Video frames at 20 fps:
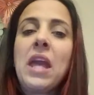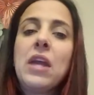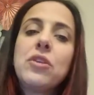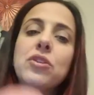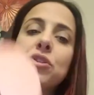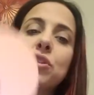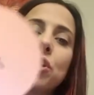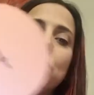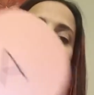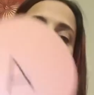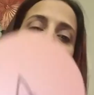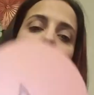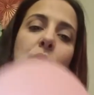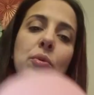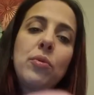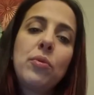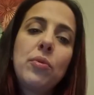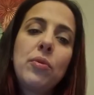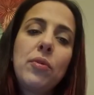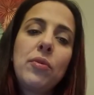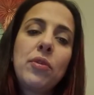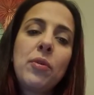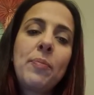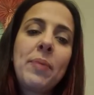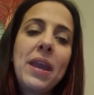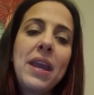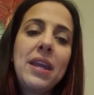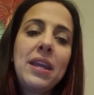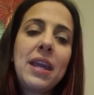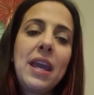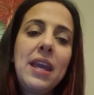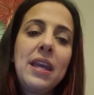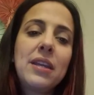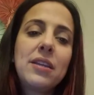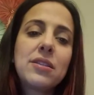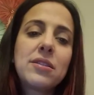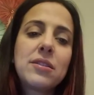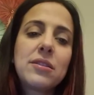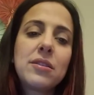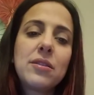So the
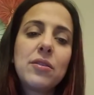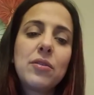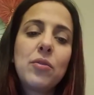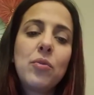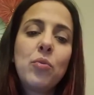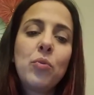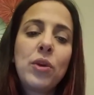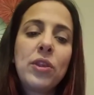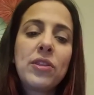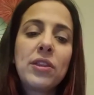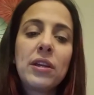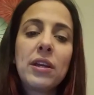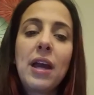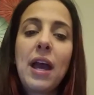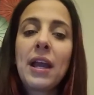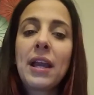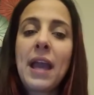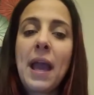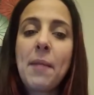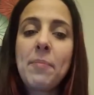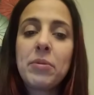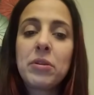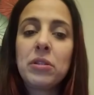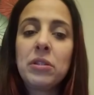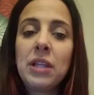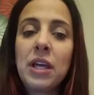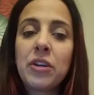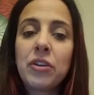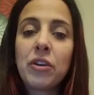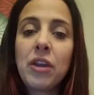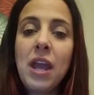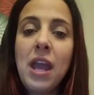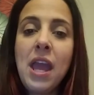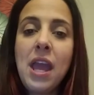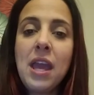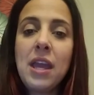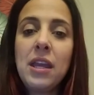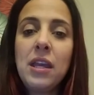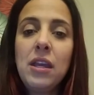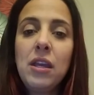pancakes with the capital letter
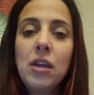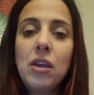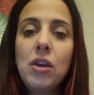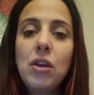A